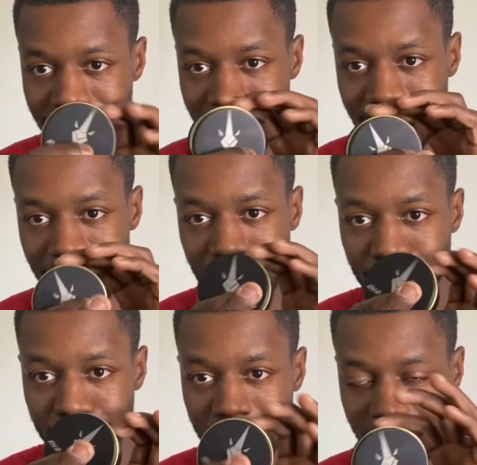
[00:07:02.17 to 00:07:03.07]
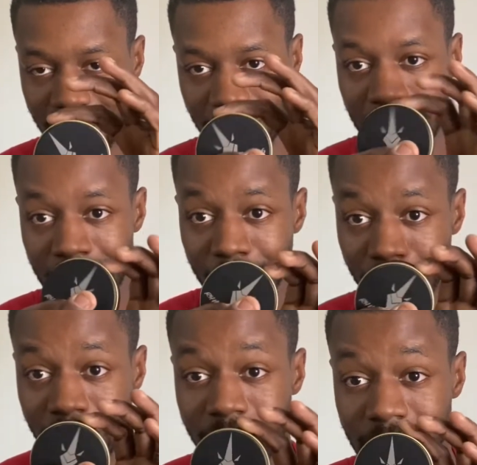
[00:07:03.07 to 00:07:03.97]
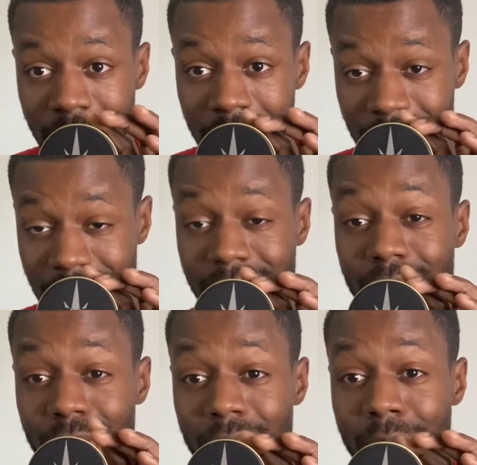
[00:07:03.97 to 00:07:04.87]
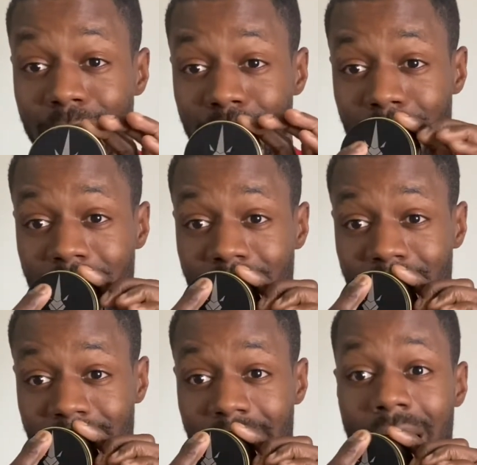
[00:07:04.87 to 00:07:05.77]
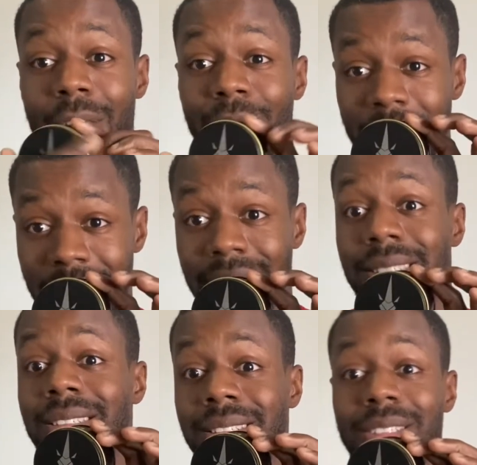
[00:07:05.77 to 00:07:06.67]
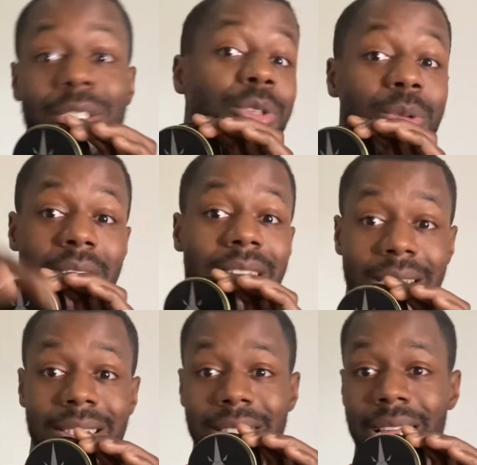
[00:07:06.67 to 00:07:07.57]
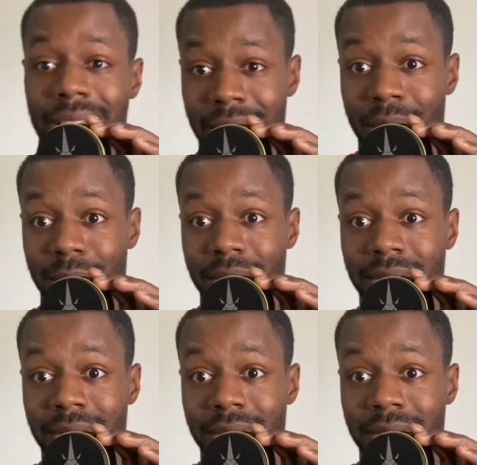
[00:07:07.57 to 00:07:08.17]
Gyro measures angle. An accelerometer measures how fast you can get to that angle.